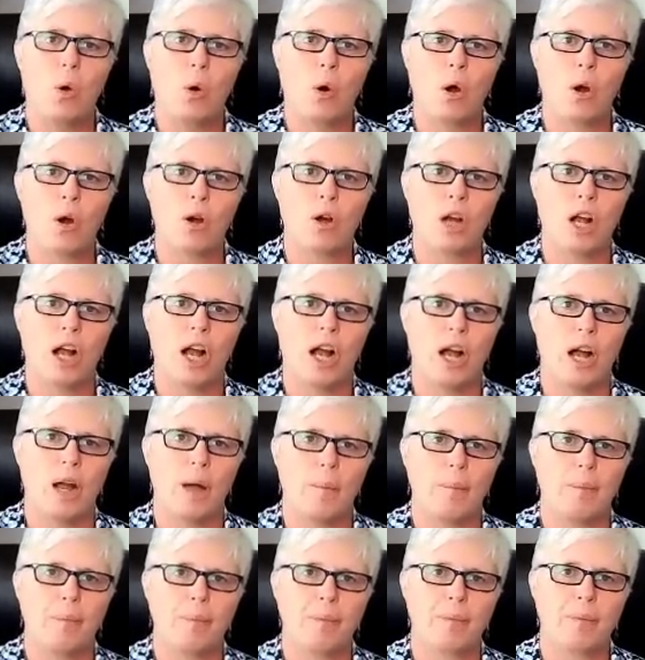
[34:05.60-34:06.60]
or
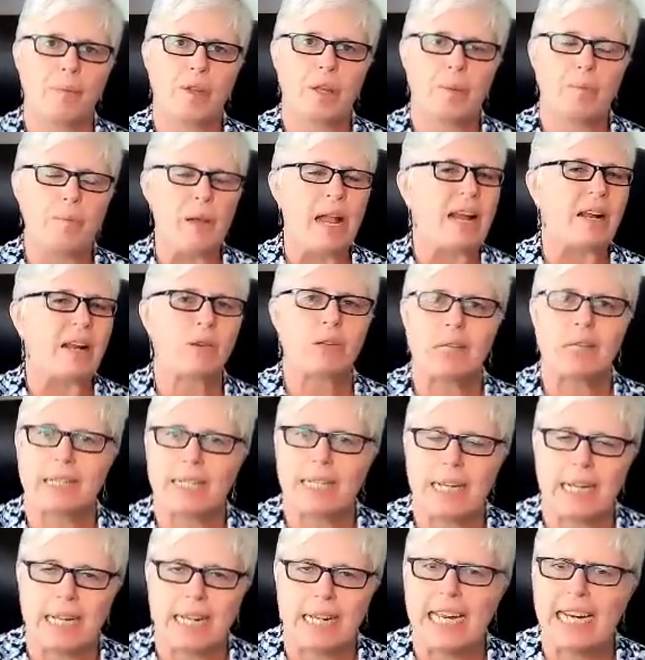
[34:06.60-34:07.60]
um,
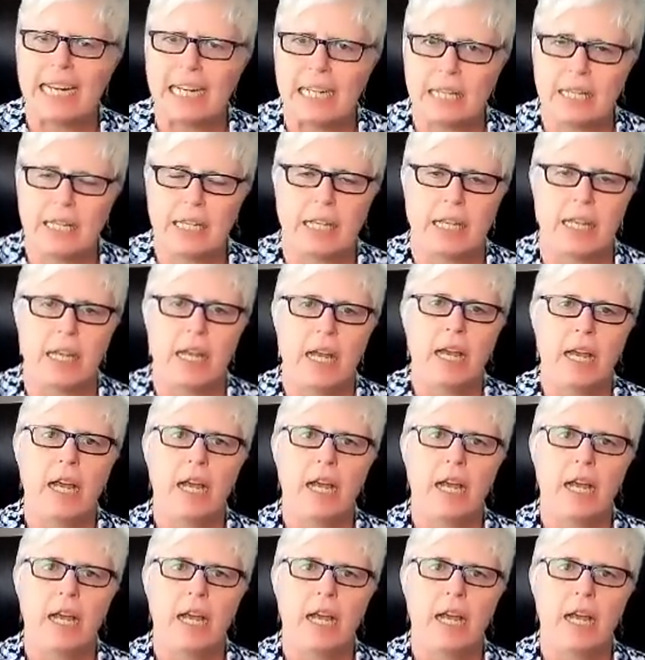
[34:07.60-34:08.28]
parenting, anything.